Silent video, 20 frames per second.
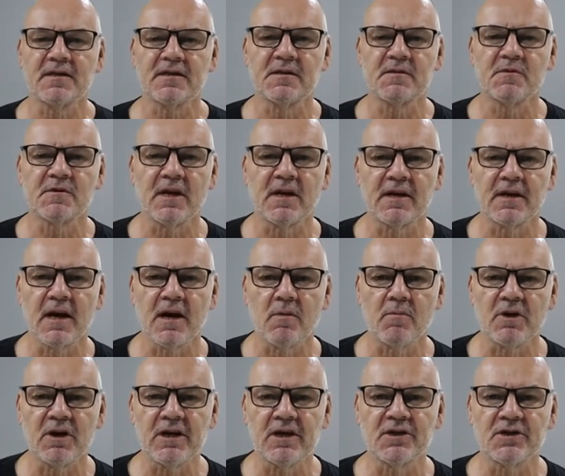seems like our
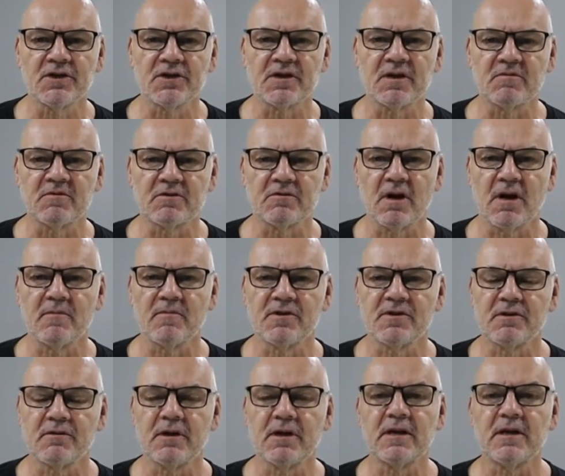Malaysian
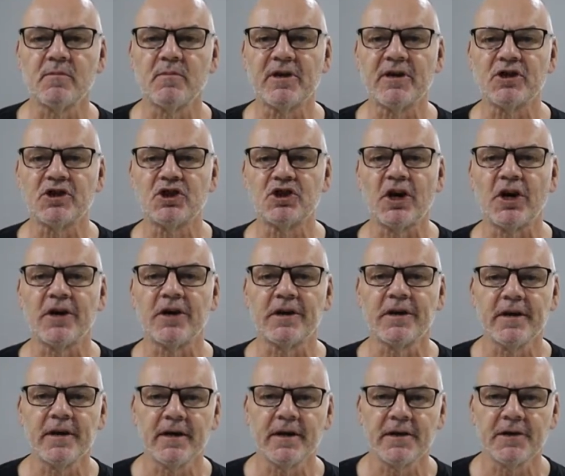subscribers are a little bit
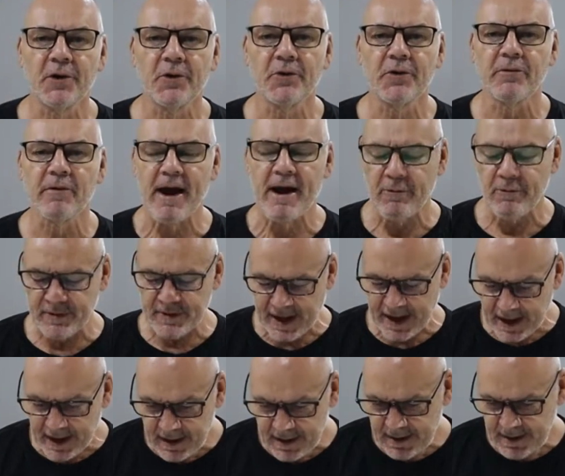shy. I know you're out
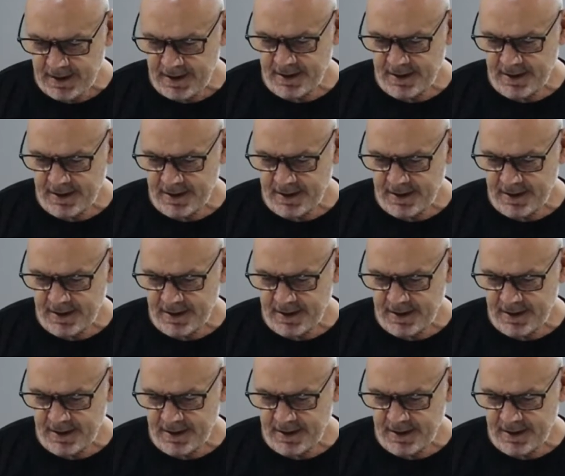there.